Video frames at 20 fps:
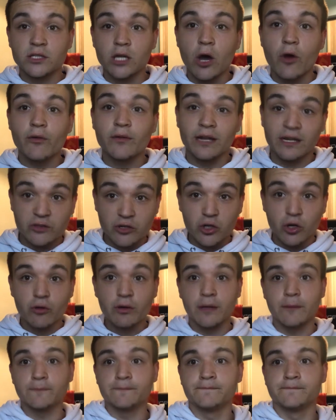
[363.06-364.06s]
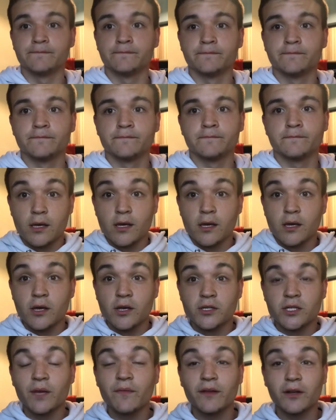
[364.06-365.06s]
know, and good on him.
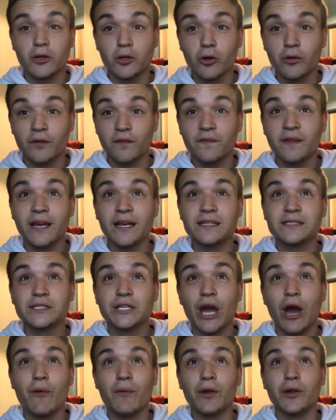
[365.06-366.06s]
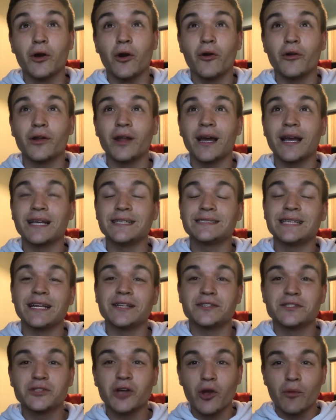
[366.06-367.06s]
So then, a lot of things going on. Like I
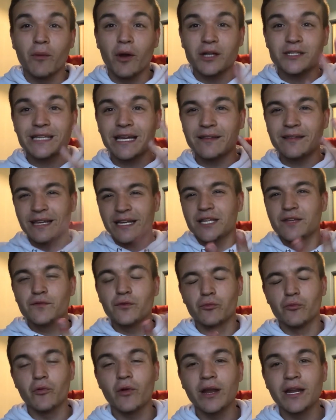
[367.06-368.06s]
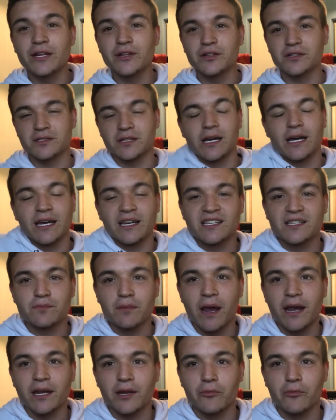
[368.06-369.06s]
said, so much. Again, the interview really does
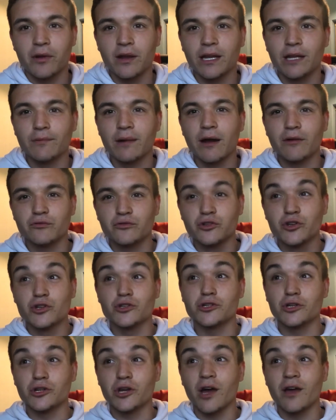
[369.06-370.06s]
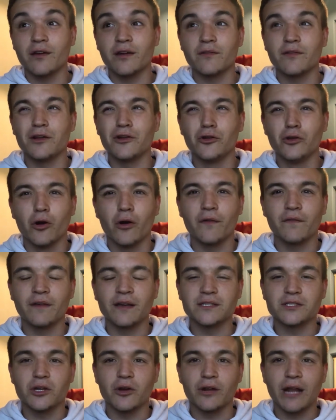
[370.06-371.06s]
explain it really well. It does look like a lot of
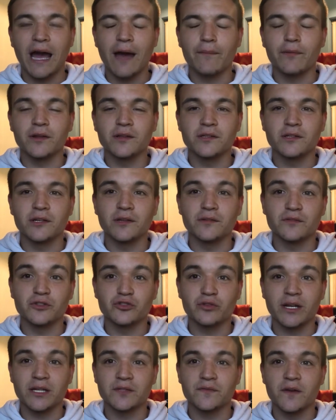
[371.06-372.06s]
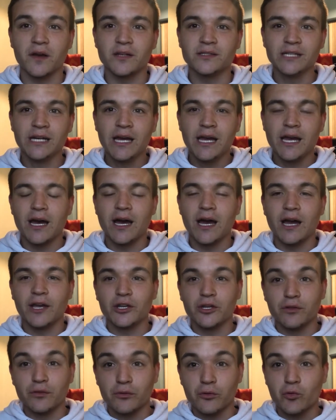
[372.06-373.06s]
things going to happen in terms of transfers, you
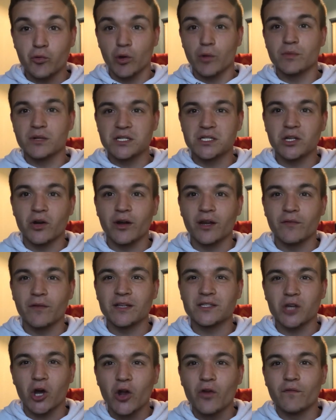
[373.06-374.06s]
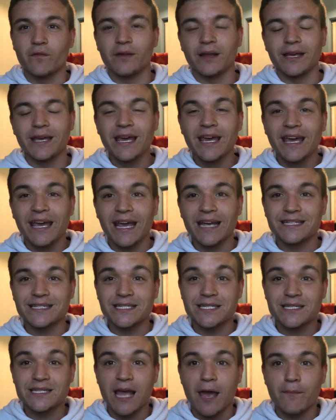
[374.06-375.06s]
know, the recruitment side of it. So hopefully it's a
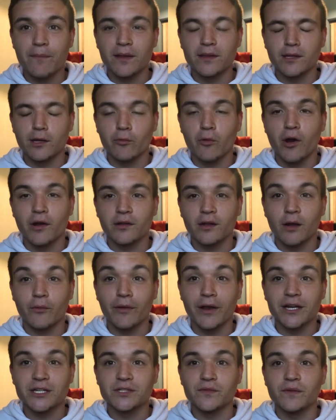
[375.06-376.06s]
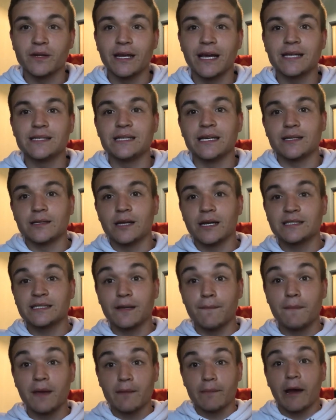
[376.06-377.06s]
step in the right direction for next season. Like I
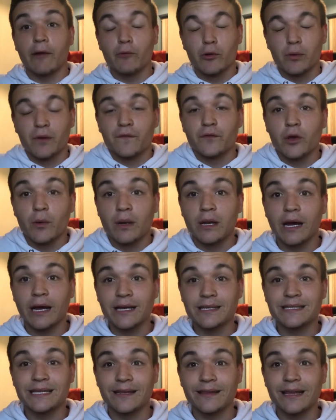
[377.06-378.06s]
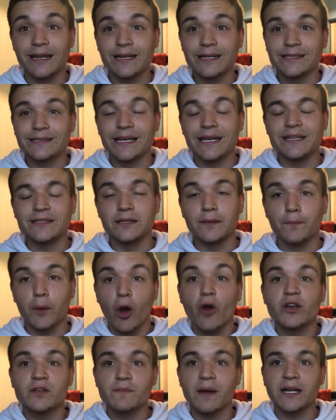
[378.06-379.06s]
said, me and Matt will review it, like I said, at the end of the season, the
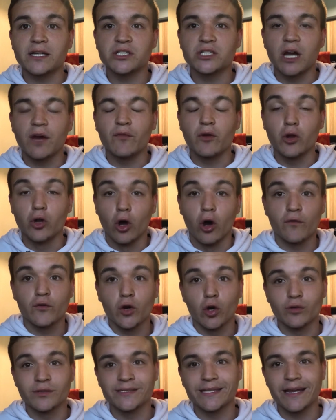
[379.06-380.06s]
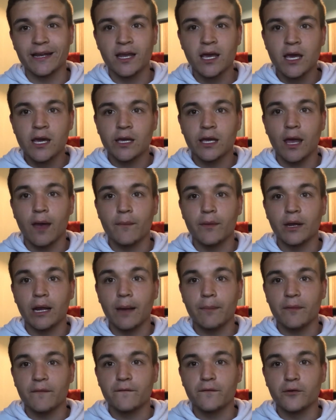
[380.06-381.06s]
post-match stuff, a lot of content coming
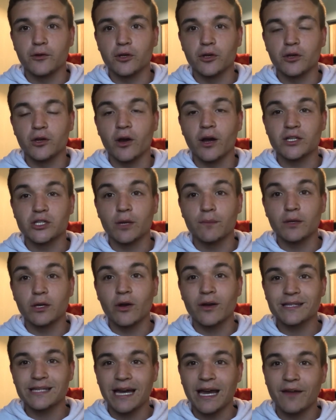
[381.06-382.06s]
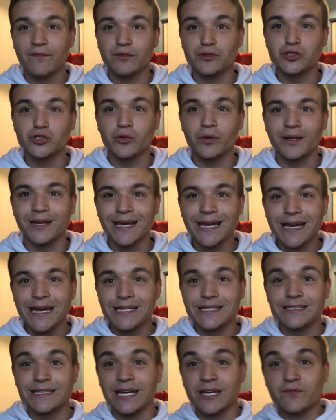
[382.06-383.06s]
up for you guys. Hope you guys have enjoyed
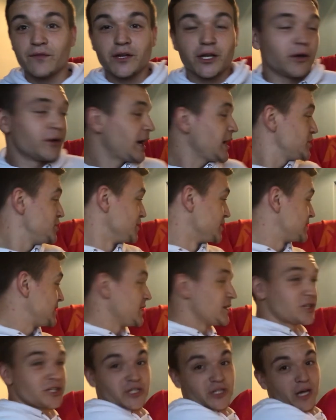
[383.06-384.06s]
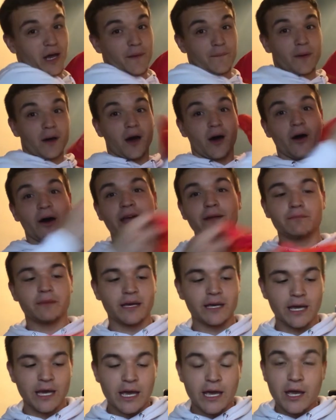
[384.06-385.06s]
today's video. As you can see, the shirt behind
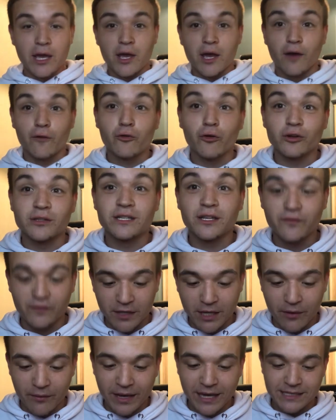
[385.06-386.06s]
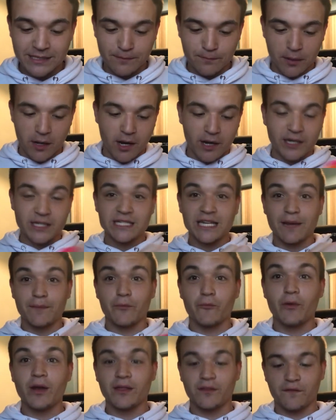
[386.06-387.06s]
me, of course, this video is in
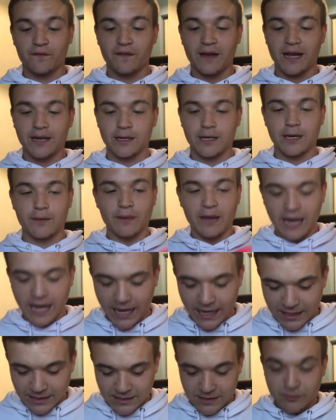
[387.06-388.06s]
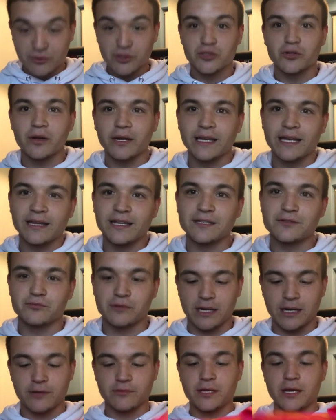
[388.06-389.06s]
partnership with FanHub, and I'm just trying to get this
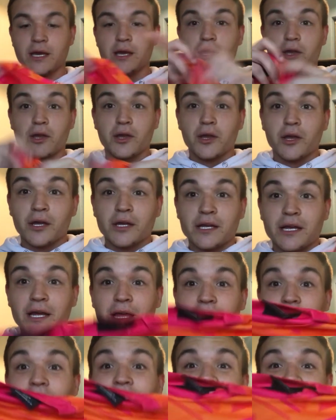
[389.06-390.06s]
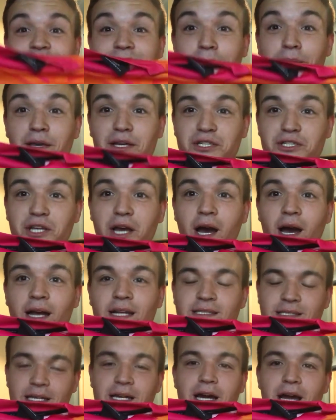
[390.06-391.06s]
round. They did send me a
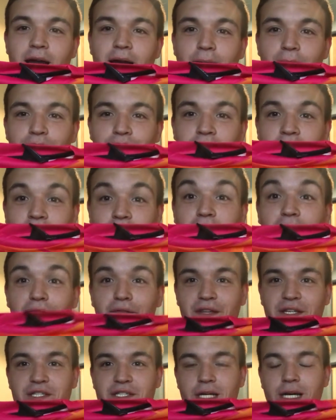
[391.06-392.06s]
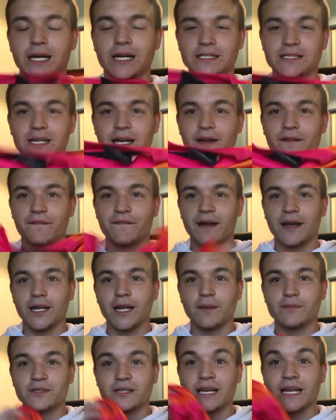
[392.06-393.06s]
shirt, lovely shirt,
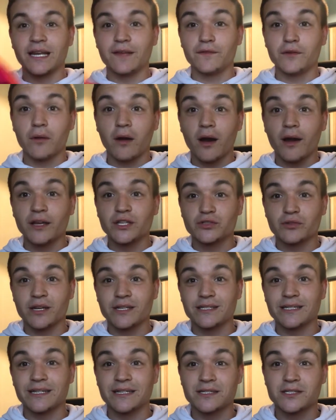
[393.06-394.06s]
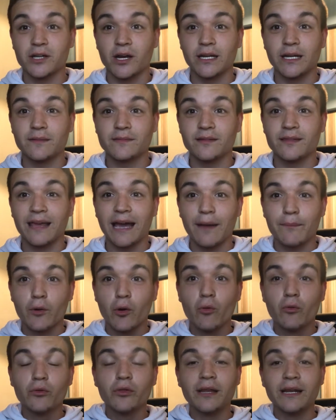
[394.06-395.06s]
FanHub. So again, if you are interested in signing up to the app,
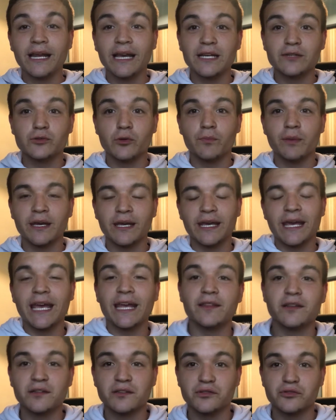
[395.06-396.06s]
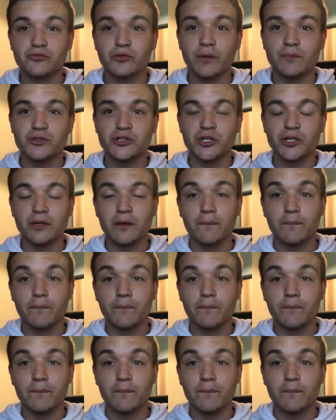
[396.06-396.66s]
all the links will be in the description